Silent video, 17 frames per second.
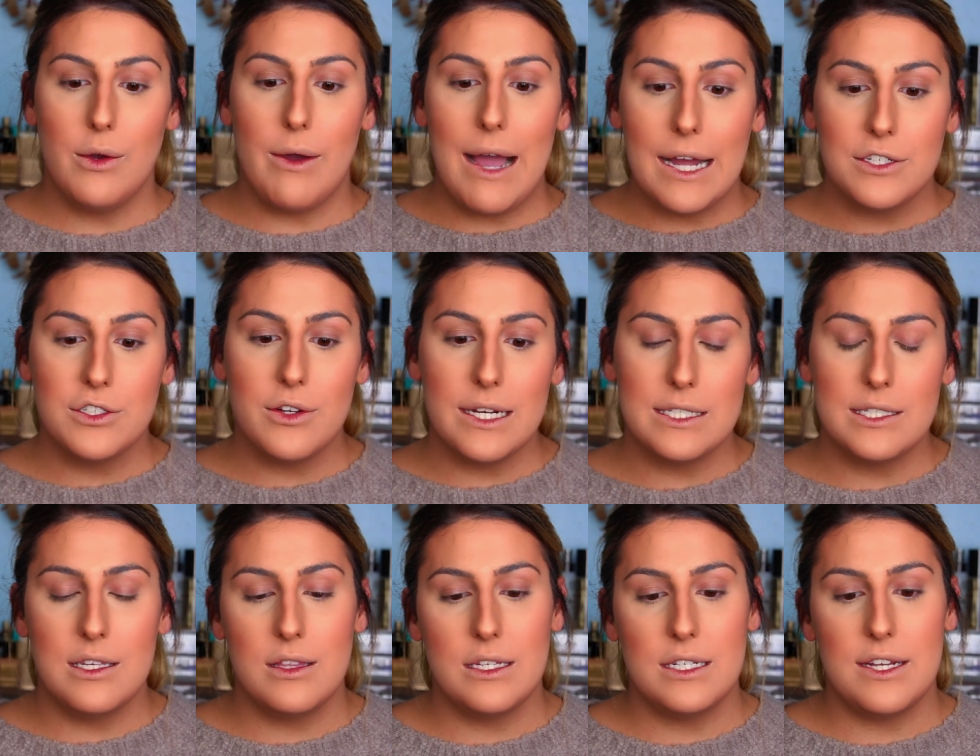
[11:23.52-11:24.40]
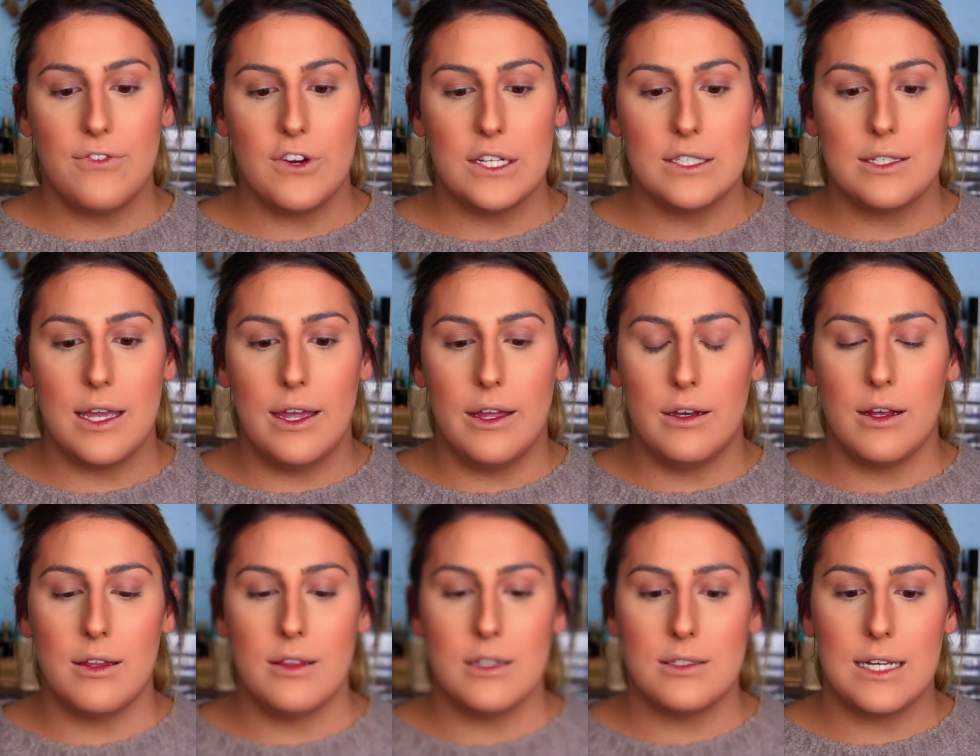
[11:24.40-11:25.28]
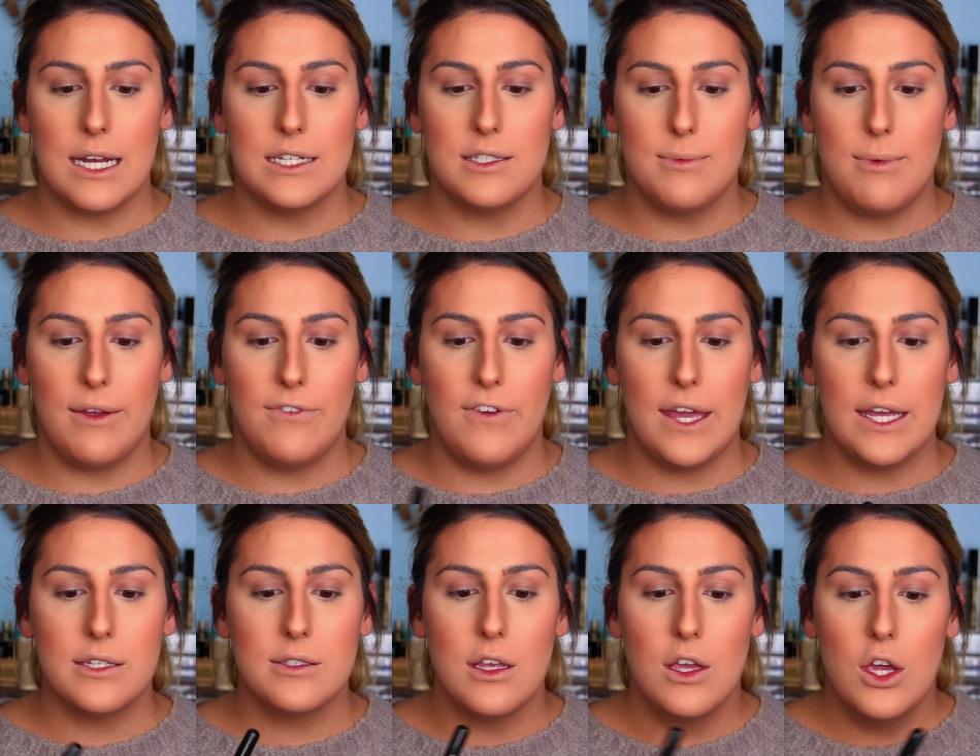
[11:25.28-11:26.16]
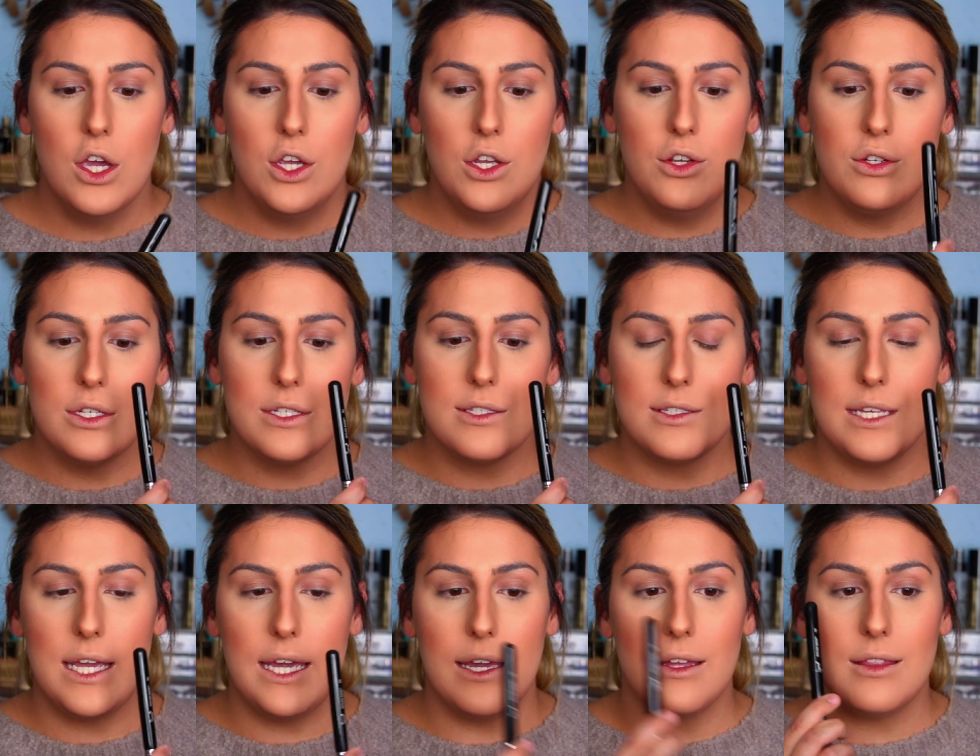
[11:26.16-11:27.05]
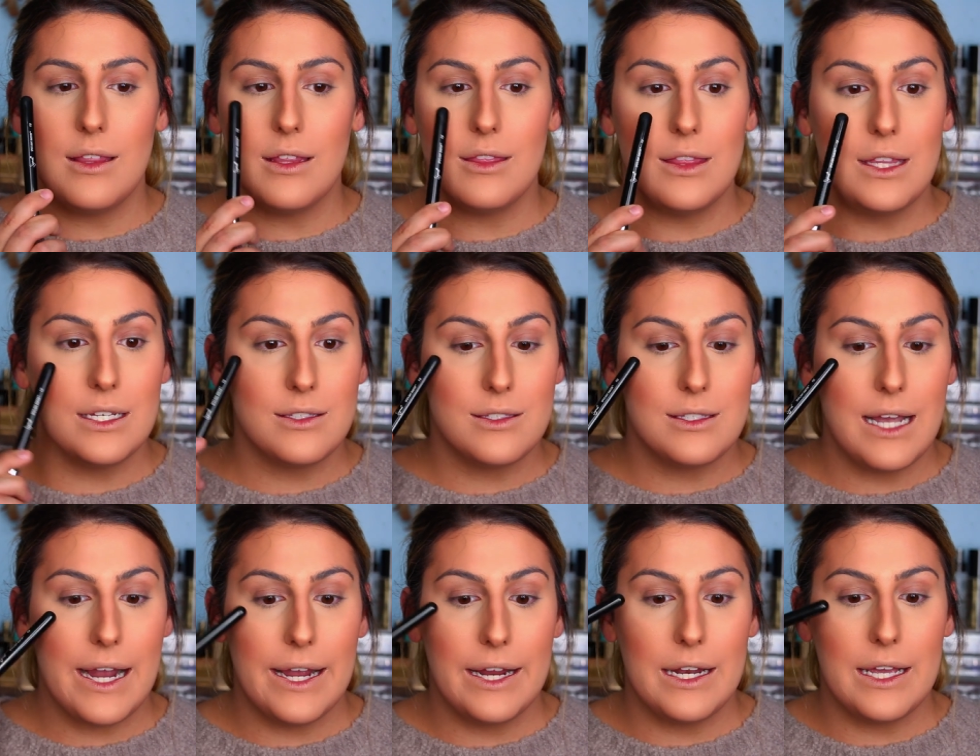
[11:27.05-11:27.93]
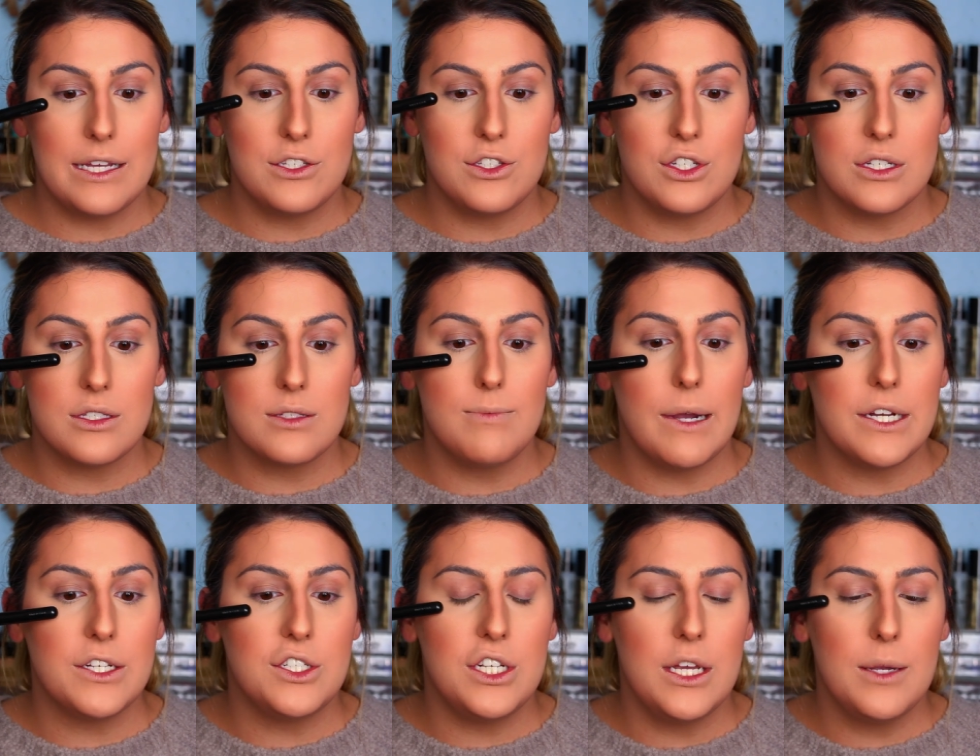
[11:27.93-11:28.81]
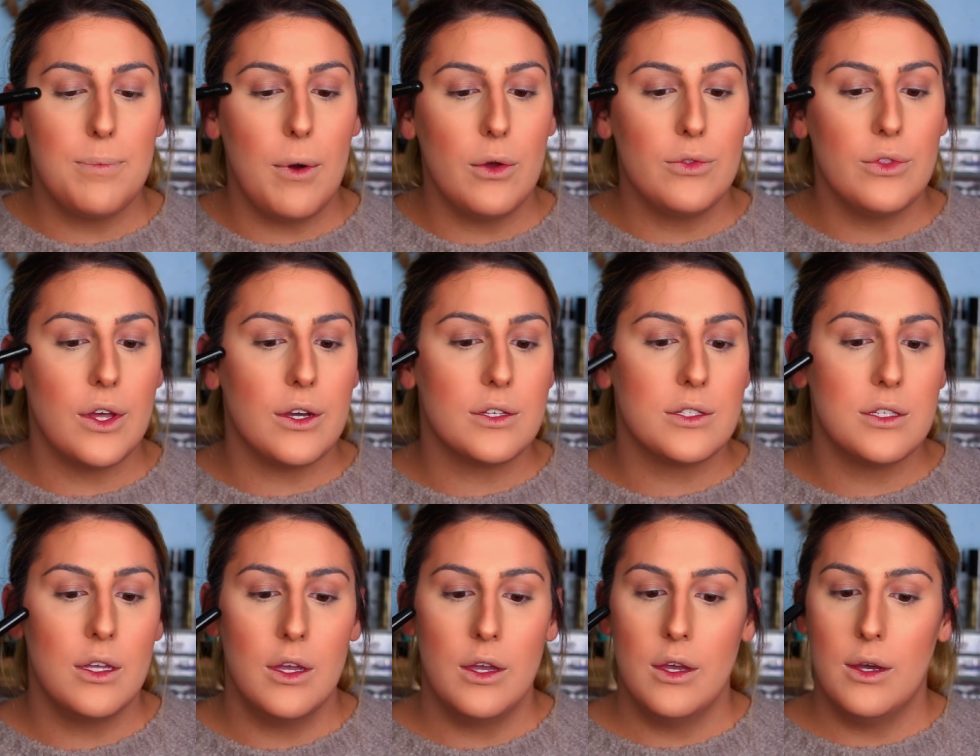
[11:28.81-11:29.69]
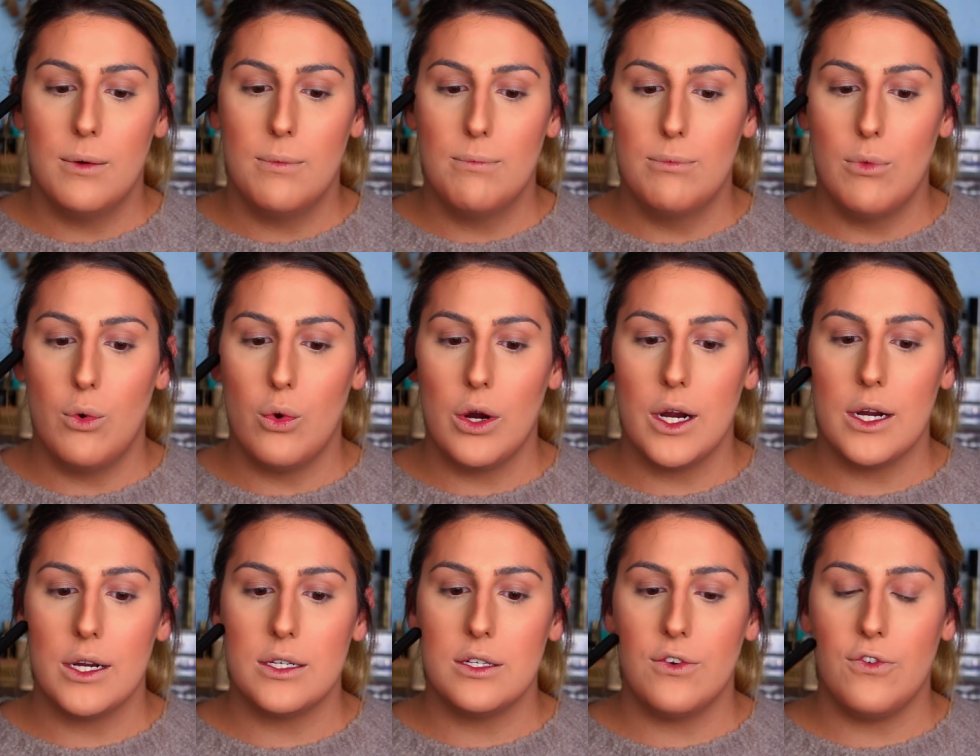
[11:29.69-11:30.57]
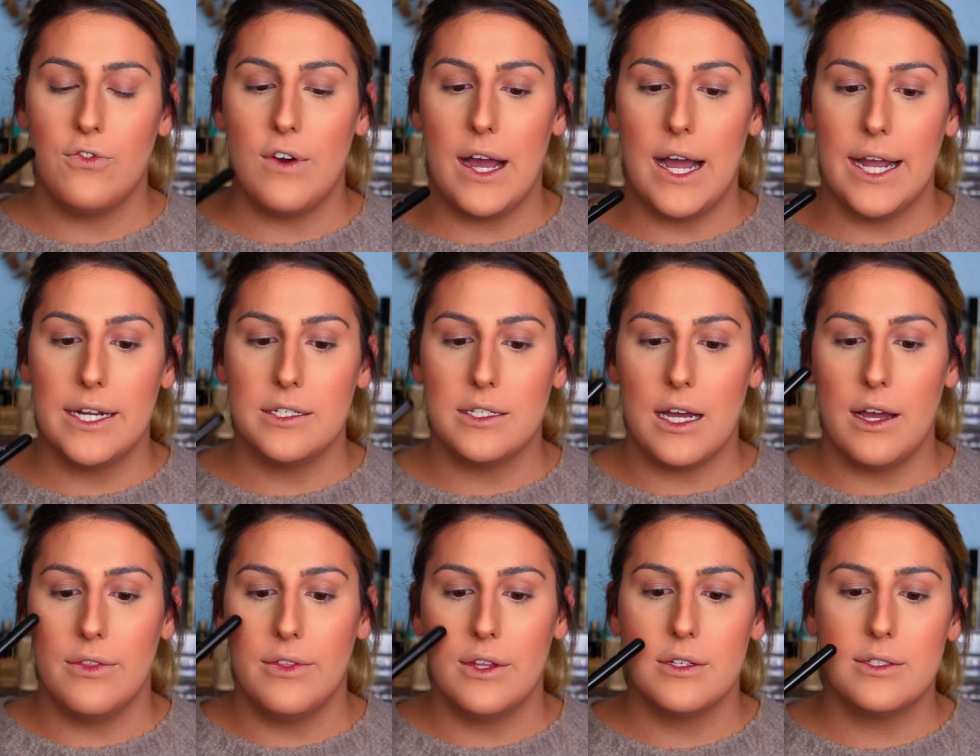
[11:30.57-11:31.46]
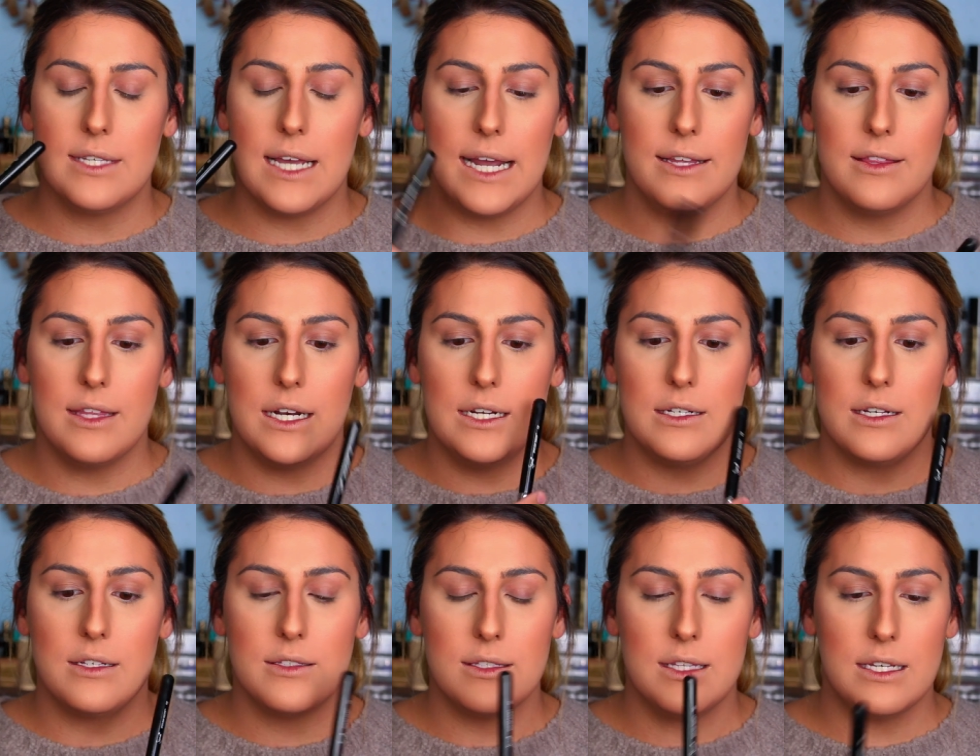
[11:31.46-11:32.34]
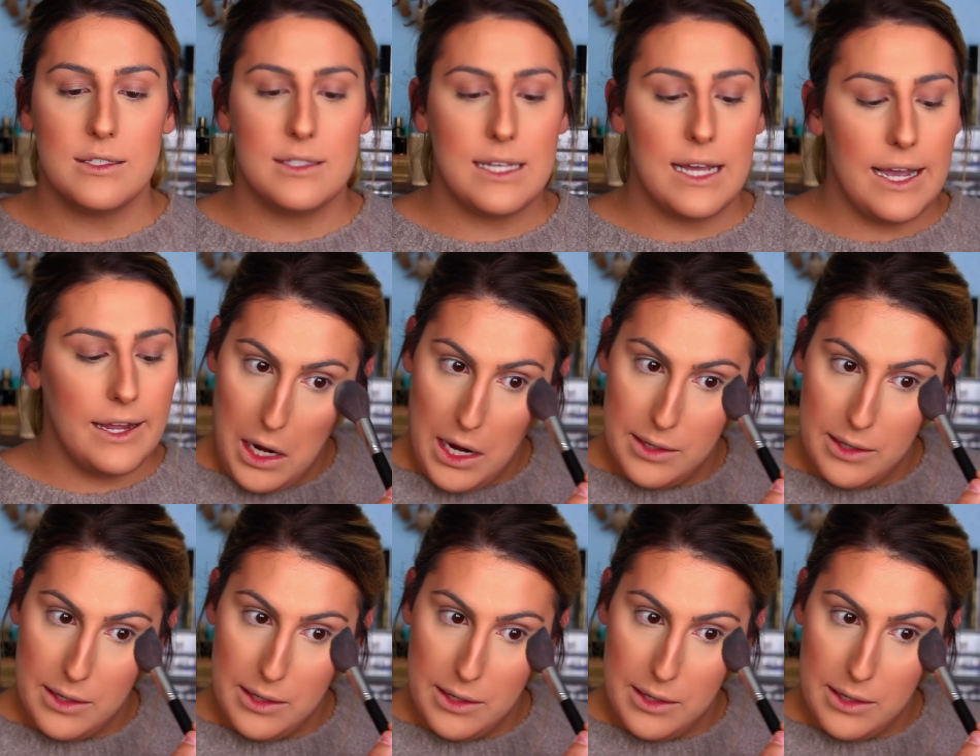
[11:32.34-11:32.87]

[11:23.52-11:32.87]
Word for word: So as you guys see the difference in the sides of my face, you just see that this side is just my cheekbone looks more defined on this side than it does this side.